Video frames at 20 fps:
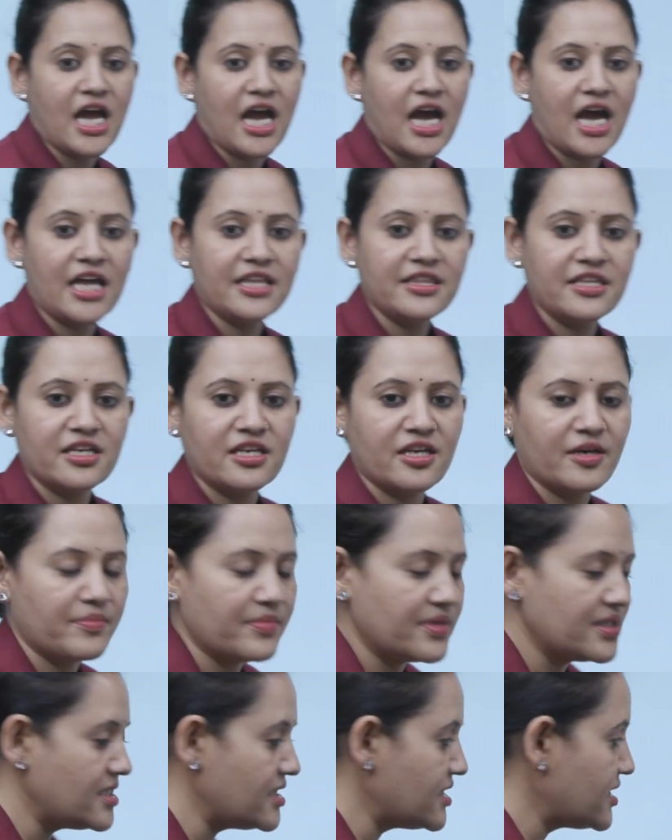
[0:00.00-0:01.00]
and their
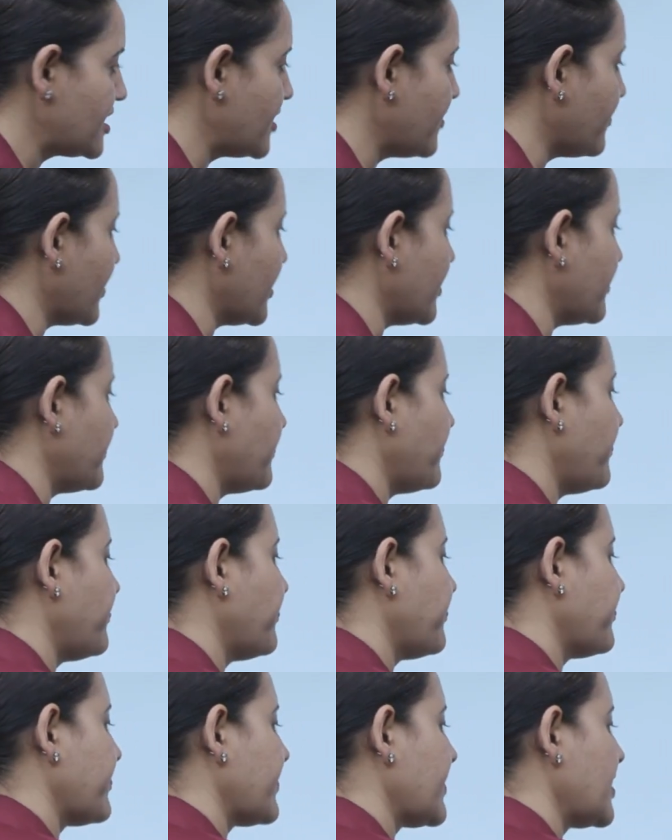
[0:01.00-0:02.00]
numbers is given.
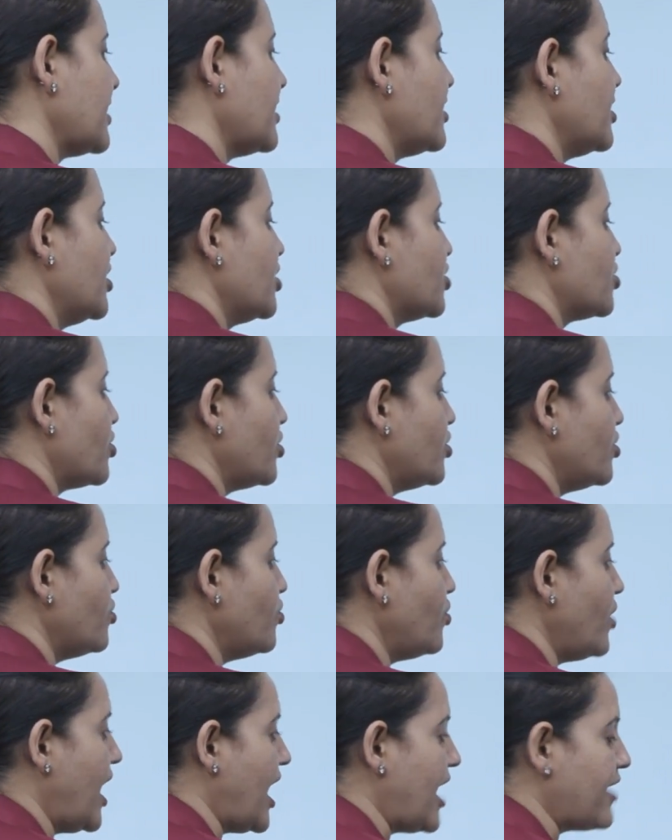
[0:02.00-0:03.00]
So
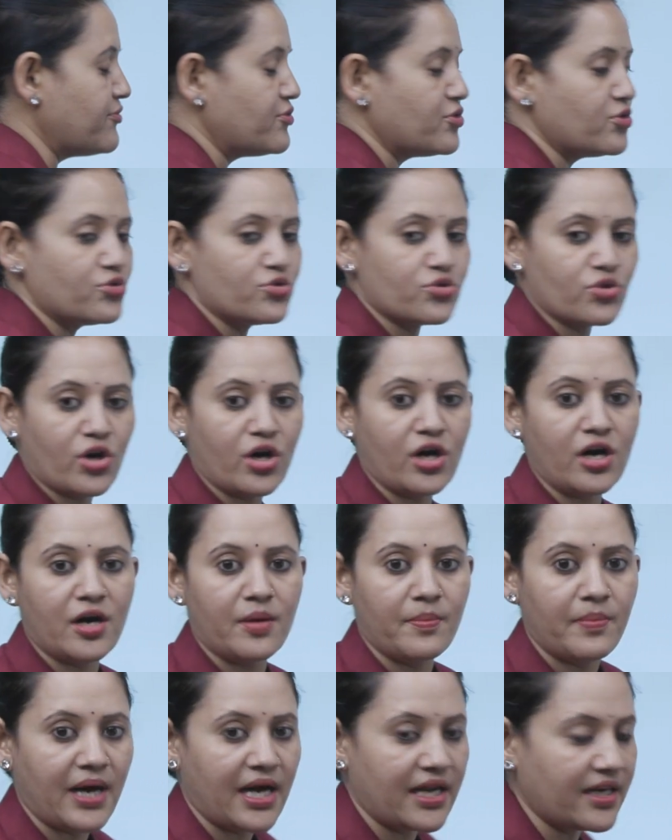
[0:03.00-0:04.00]
you have to draw
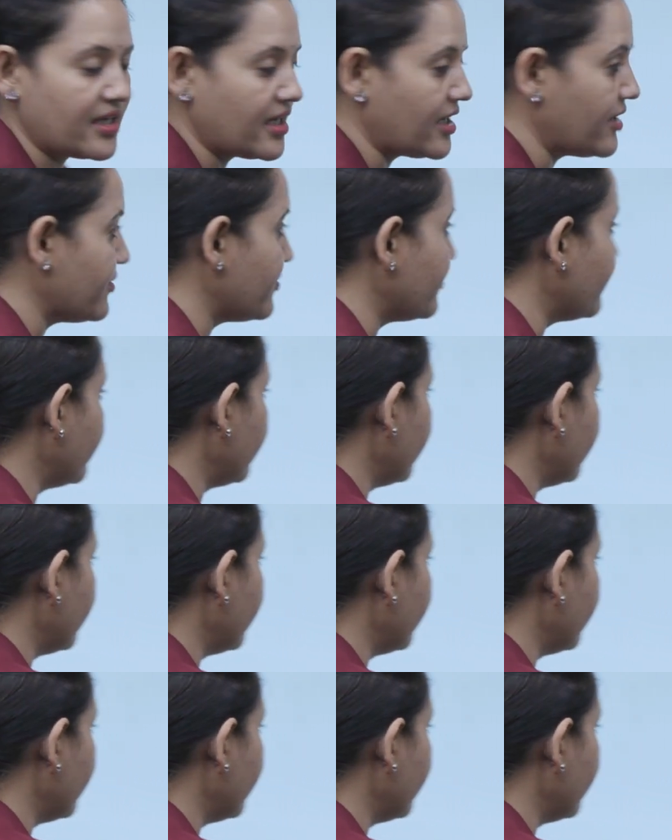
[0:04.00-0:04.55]
a bar graph.